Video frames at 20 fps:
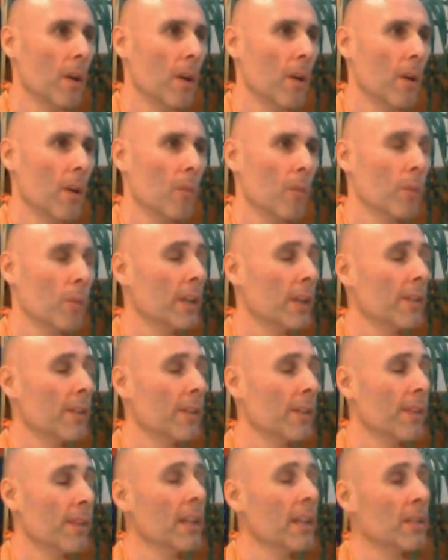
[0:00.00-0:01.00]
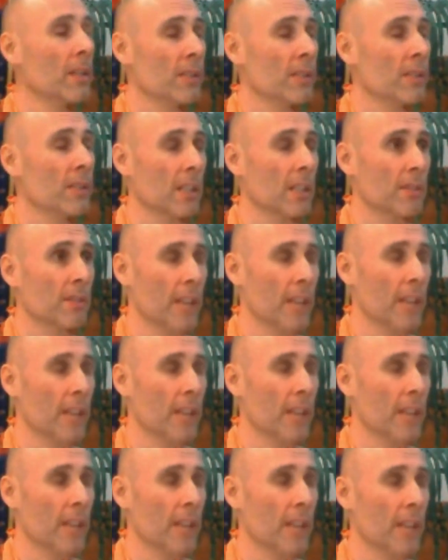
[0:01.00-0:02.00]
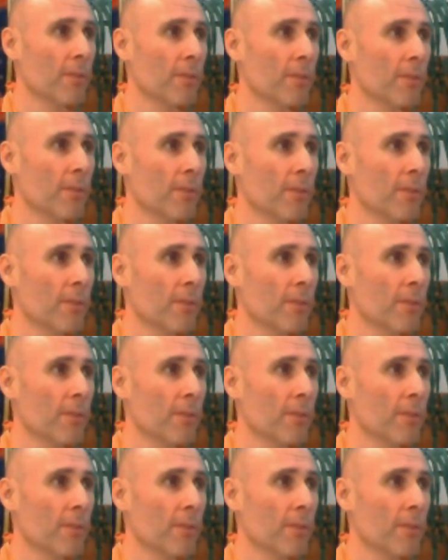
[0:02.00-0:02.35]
We can think ourselves having fortune,